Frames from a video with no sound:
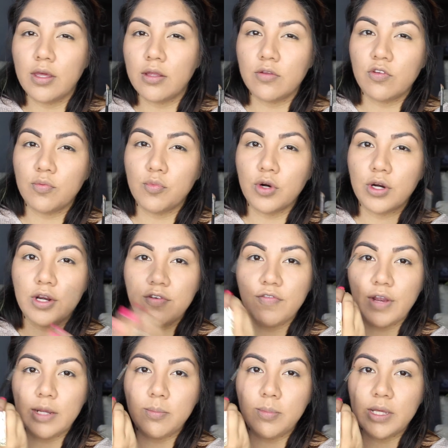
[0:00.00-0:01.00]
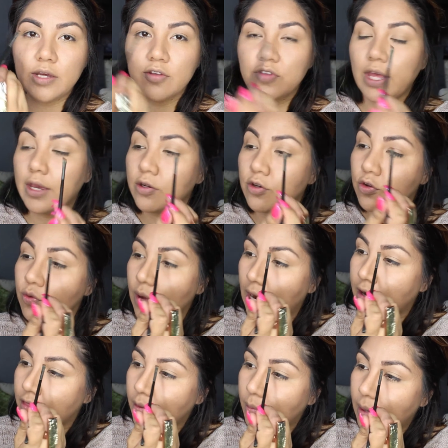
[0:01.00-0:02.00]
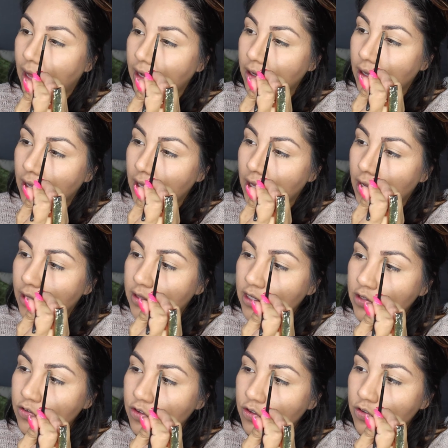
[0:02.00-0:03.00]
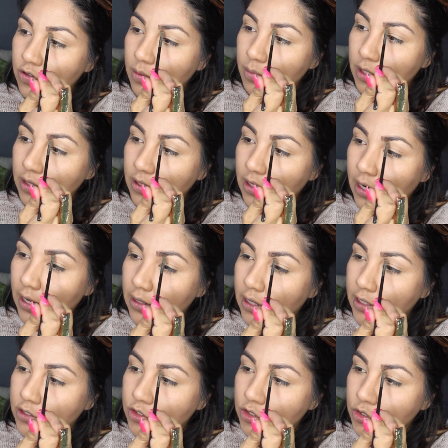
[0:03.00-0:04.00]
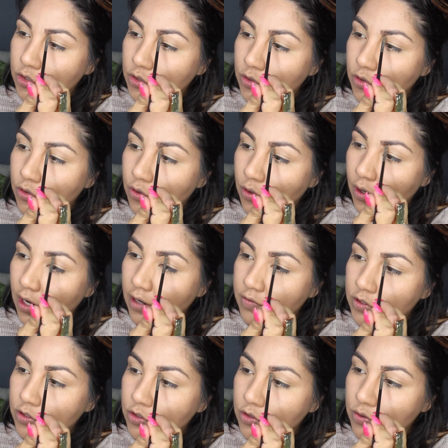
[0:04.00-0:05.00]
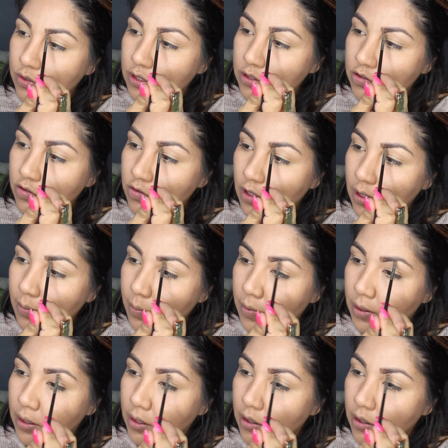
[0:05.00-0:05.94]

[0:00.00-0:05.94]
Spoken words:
It's more defined because I do add the black. That's just something that I like to do. You don't have to do this step.